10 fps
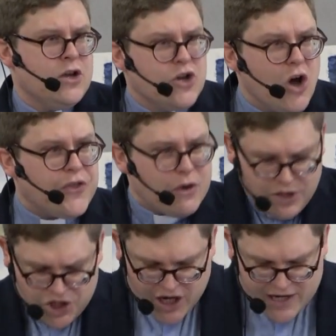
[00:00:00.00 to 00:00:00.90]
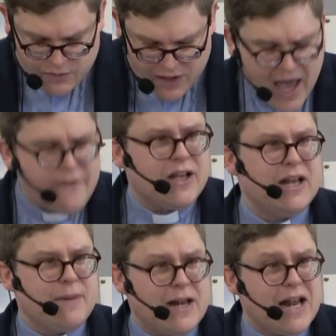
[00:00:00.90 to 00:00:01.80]
Nothing we chase will ever
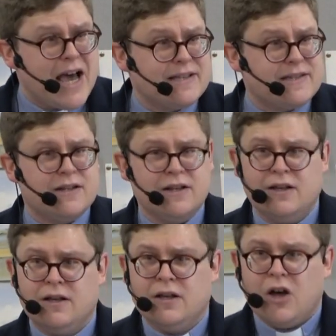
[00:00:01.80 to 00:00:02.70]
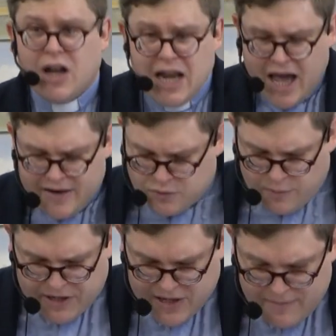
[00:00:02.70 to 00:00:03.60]
last. Our lives
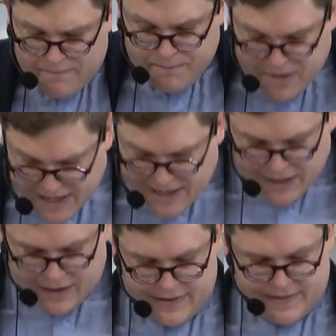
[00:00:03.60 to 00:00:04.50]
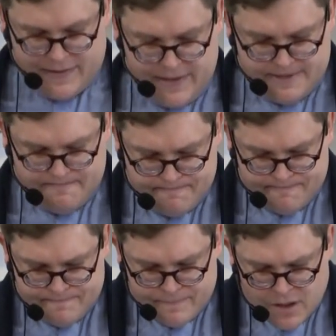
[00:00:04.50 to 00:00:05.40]
will be meaningless.
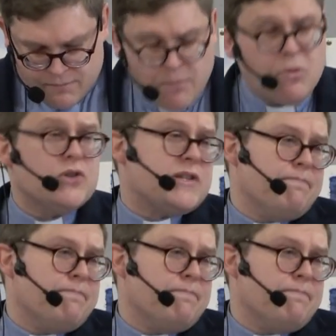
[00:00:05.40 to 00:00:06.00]
But most